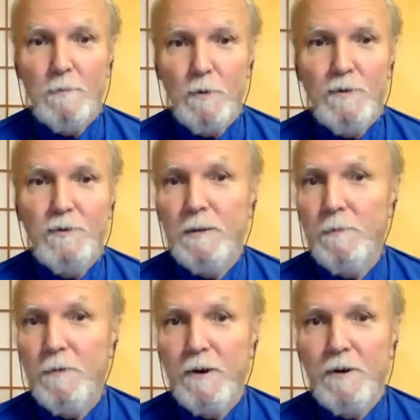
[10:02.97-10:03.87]
with dream
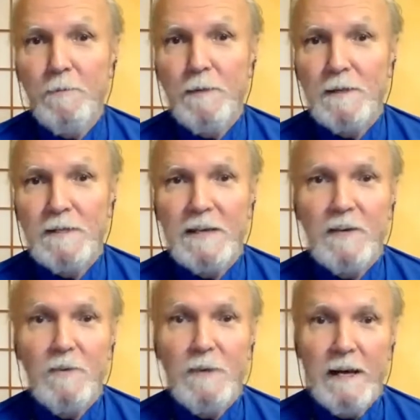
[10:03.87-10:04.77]
therapy and
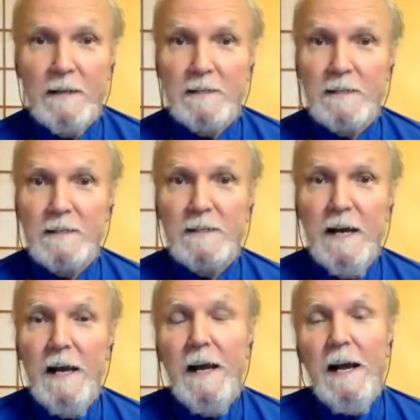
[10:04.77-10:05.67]
psychoanalysis.
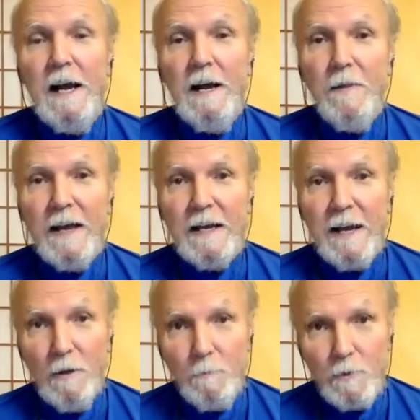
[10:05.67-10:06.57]
And they can
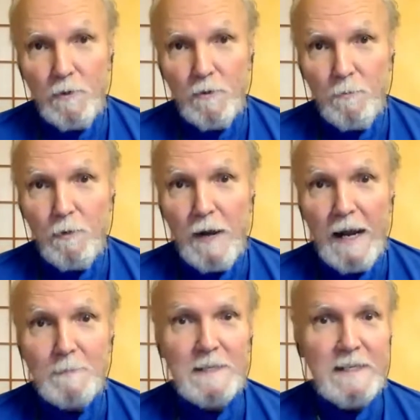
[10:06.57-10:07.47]
help you
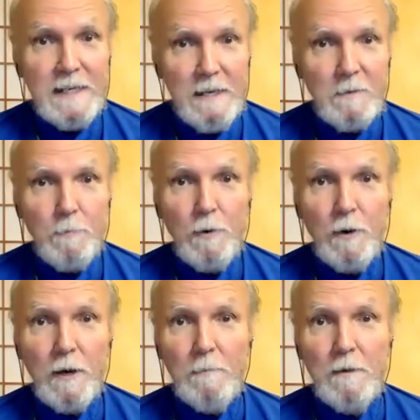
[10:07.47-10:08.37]
perhaps see the
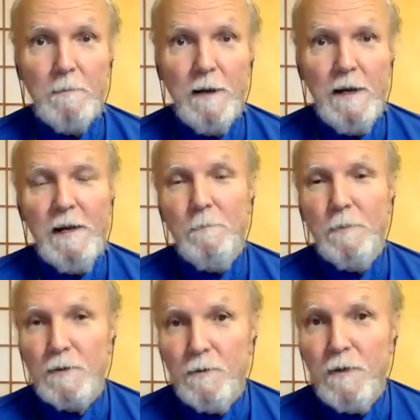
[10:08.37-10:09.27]
problem,
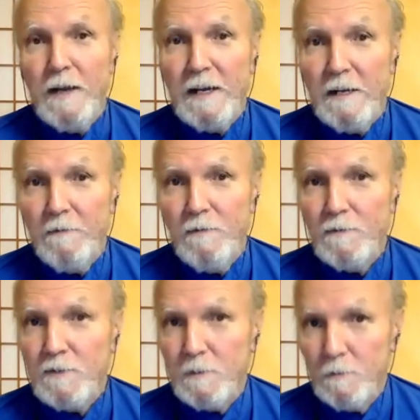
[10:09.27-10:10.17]
but do they give you
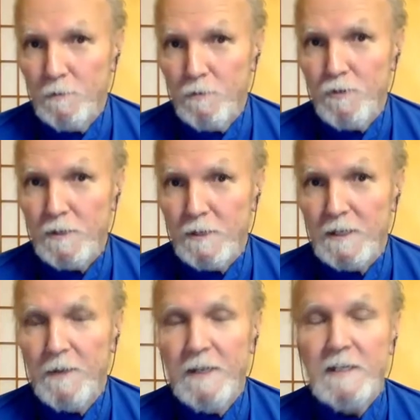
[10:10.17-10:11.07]
solutions?
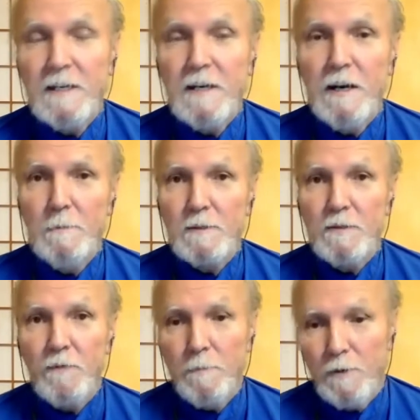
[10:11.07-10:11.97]
And this comes
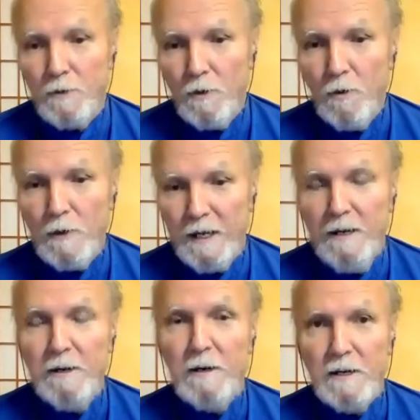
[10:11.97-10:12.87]
from your own
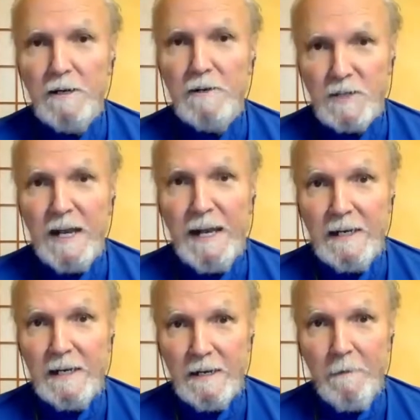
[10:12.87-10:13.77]
inner
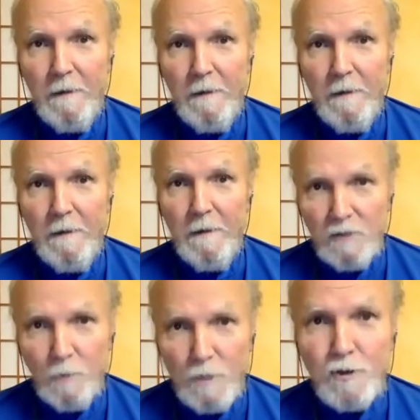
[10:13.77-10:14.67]
understanding,
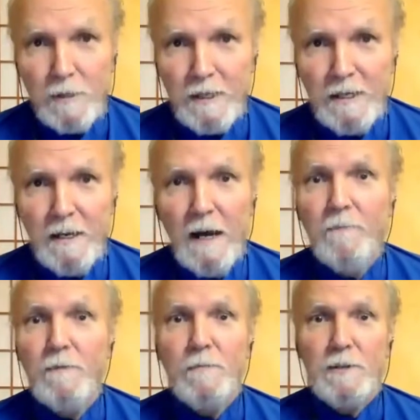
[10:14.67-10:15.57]
intuitionally,
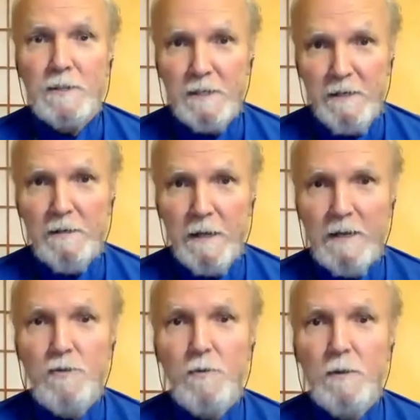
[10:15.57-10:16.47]
not from just an
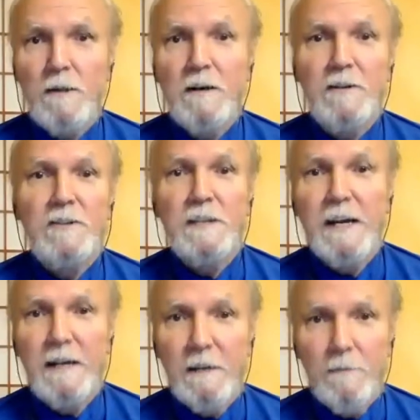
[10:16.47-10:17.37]
intellectual
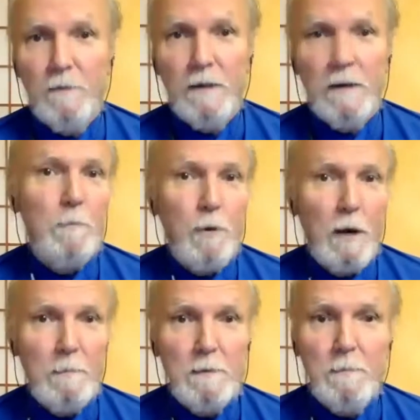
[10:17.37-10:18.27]
understanding of what a
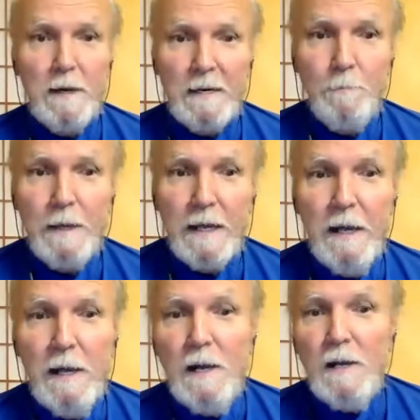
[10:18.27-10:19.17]
problem might be.
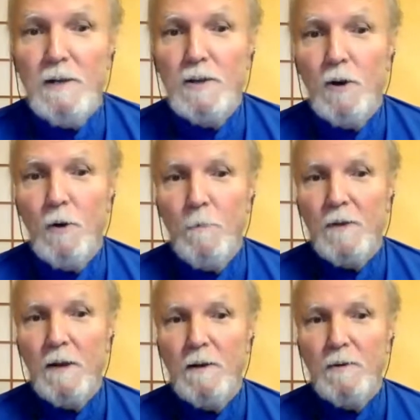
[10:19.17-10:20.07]
So
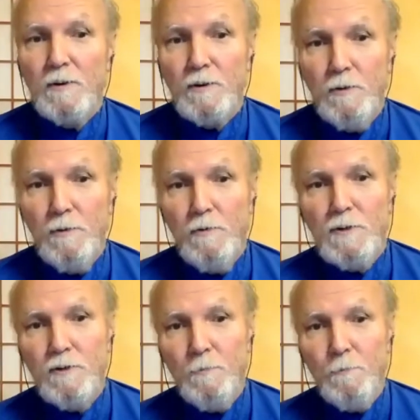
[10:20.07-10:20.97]
true
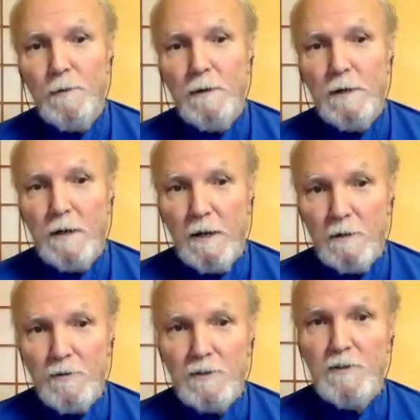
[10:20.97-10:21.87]

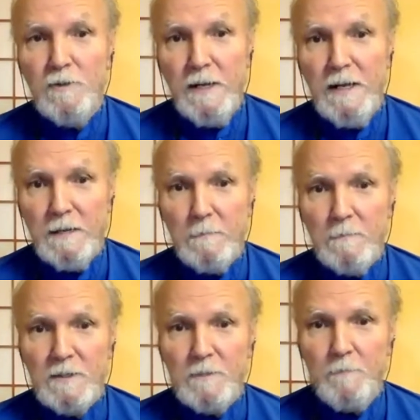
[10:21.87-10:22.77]
superconscious
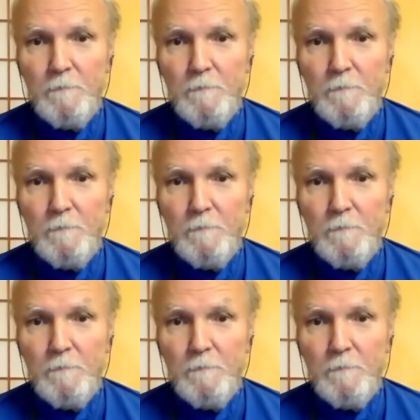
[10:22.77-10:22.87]
dreams